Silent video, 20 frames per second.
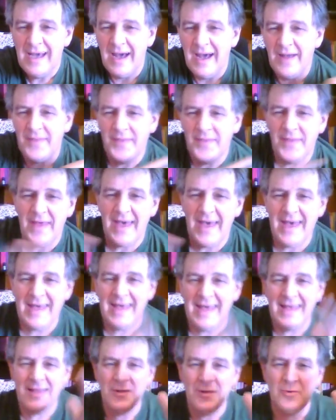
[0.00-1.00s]
and
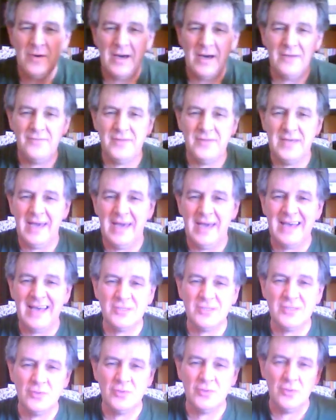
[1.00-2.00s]
then you have the
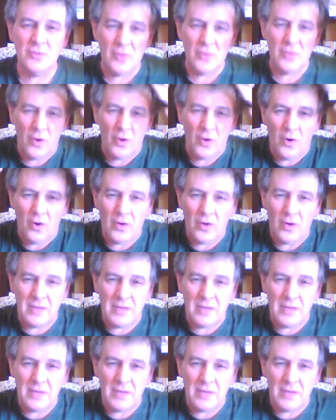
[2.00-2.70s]
astral or